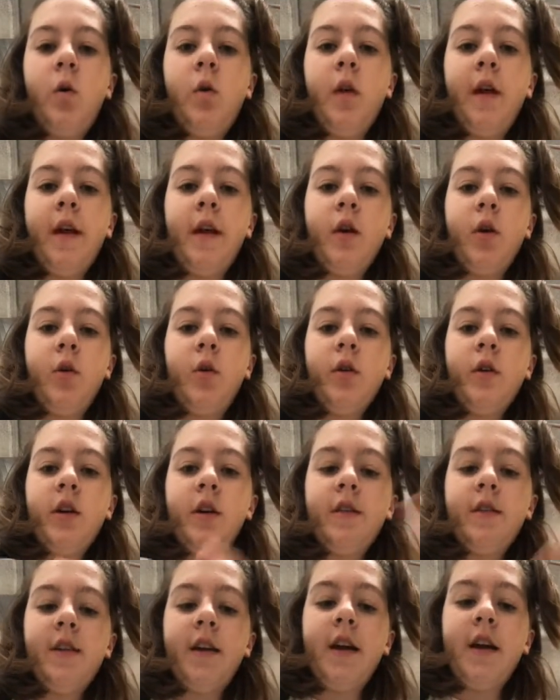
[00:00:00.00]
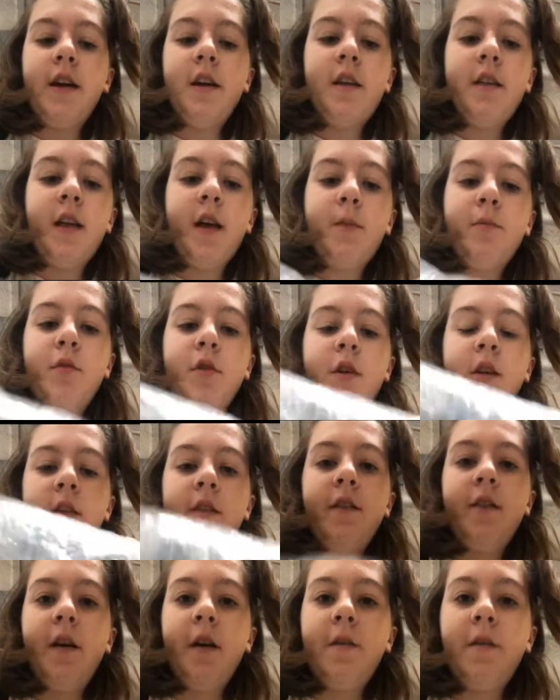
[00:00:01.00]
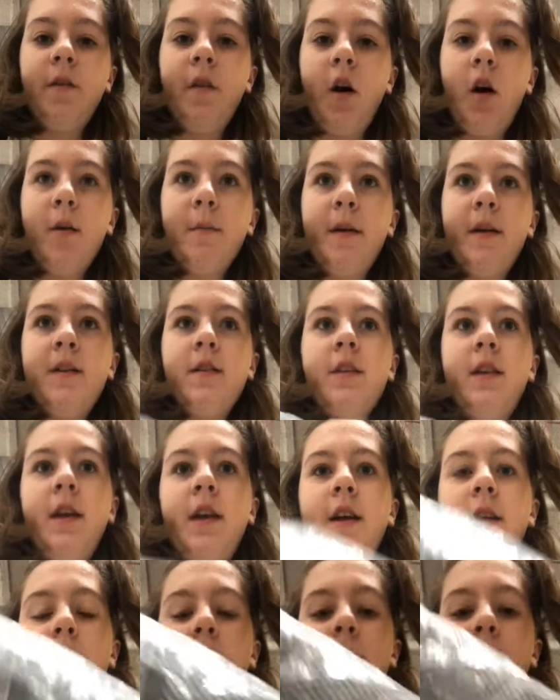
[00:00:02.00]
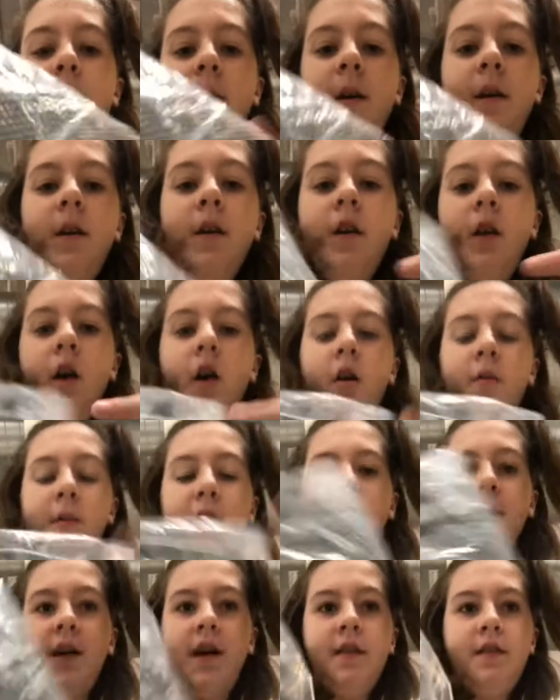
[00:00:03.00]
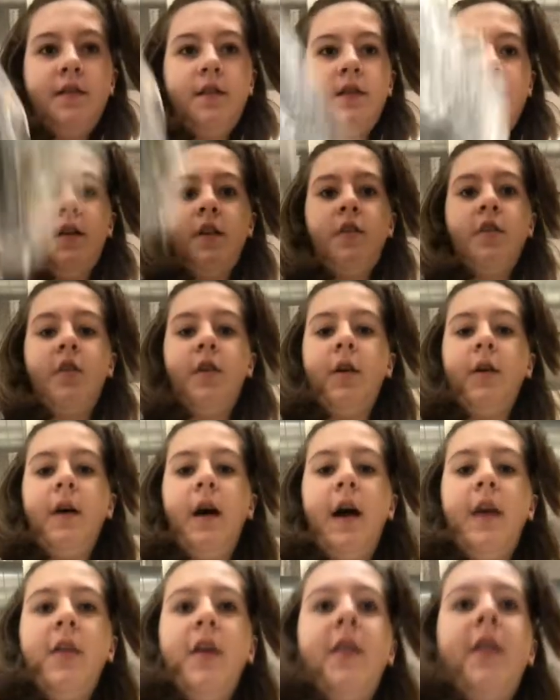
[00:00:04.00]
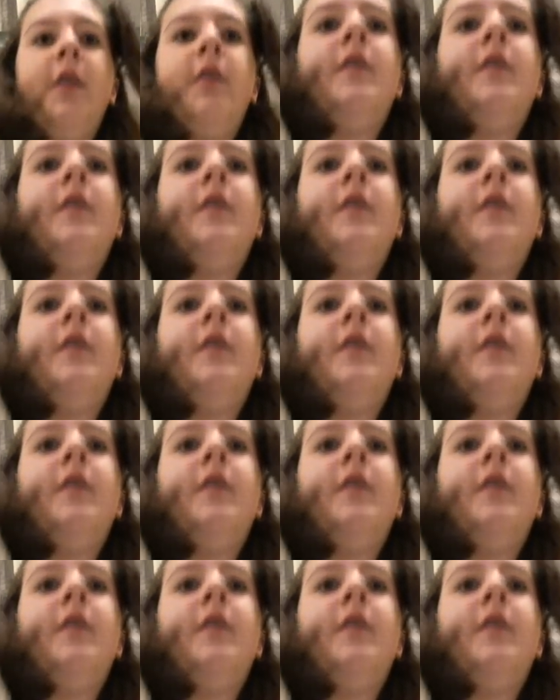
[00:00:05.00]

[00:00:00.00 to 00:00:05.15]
like holders that I could like put stuff on my on my desk. I thought that